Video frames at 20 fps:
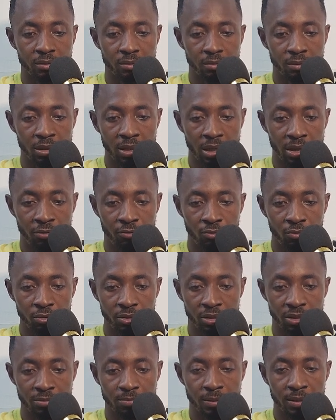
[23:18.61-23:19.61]
level,
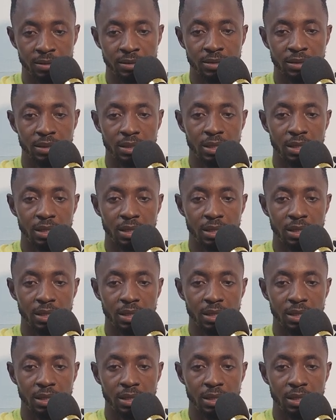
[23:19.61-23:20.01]
this place.